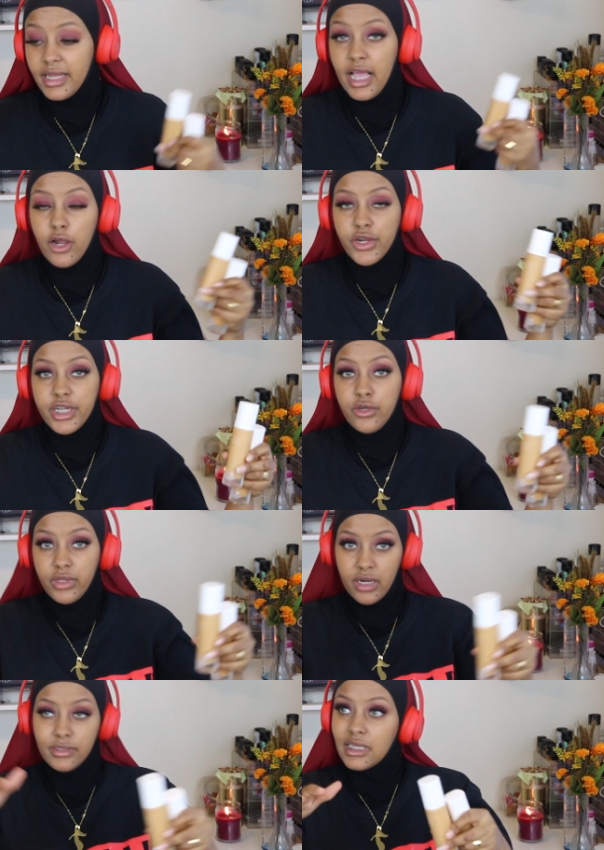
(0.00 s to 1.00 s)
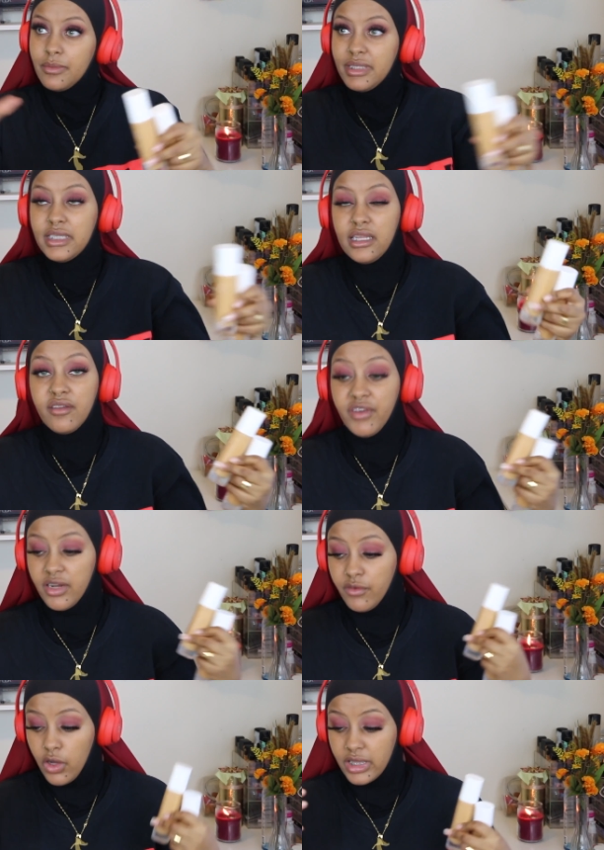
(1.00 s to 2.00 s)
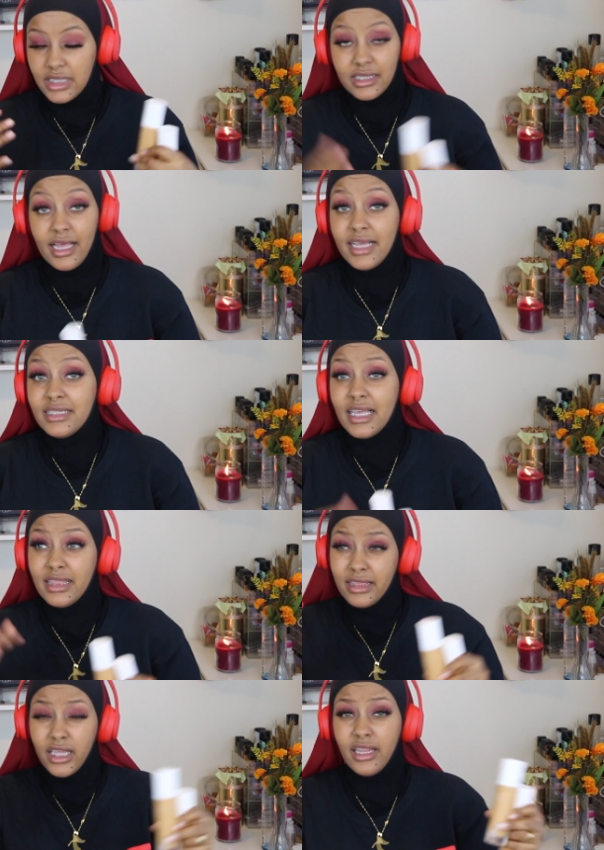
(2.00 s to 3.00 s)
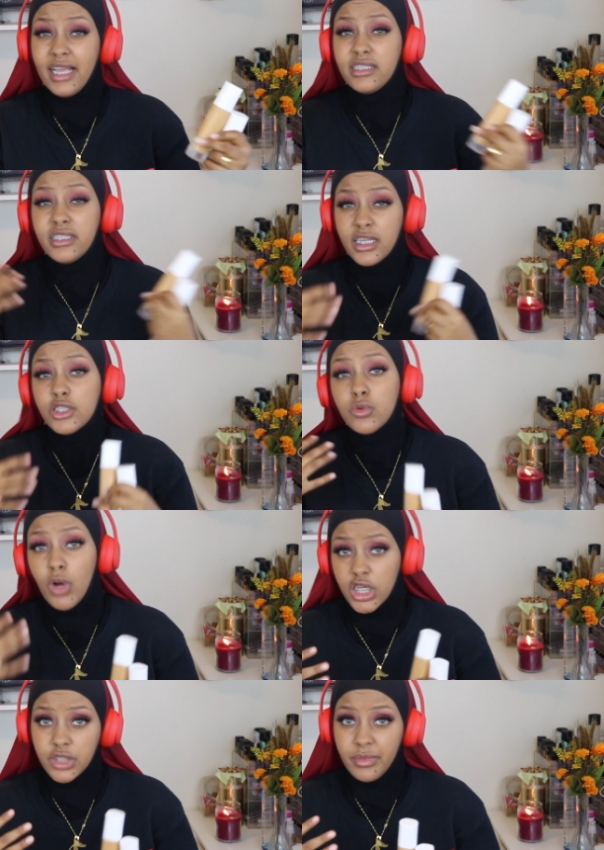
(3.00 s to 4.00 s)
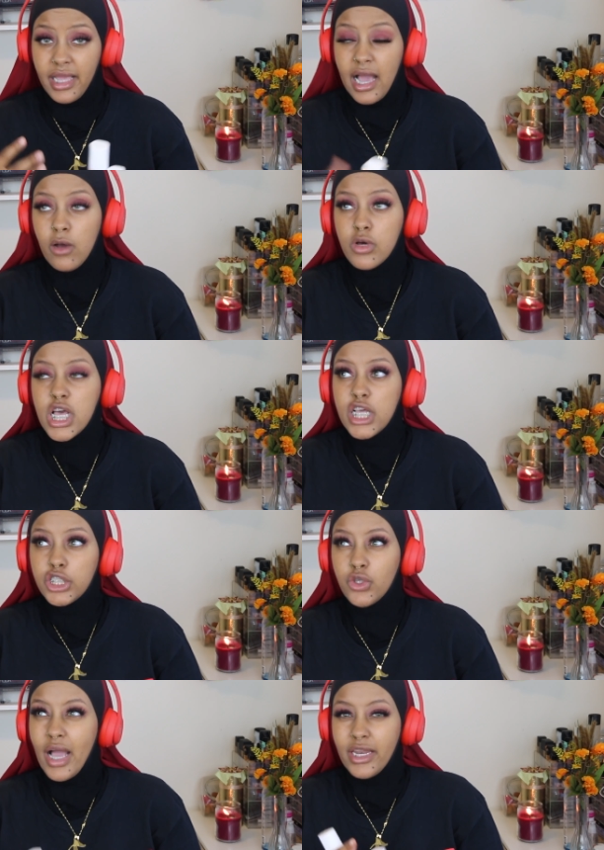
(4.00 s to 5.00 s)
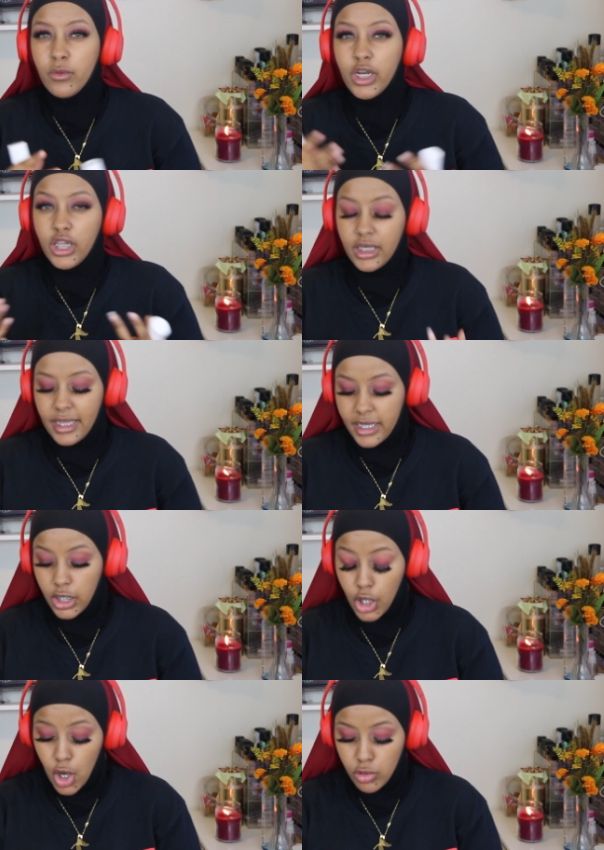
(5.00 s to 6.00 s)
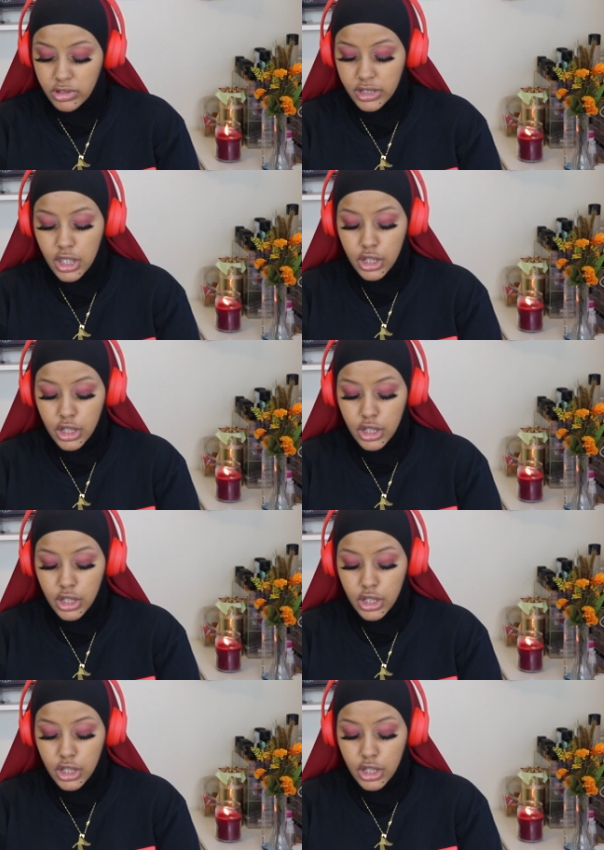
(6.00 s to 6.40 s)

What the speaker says: And I already knew that I was going to be sitting in front of all these lights, and the lights tend to wash me out. So I didn't want to look like a ghost.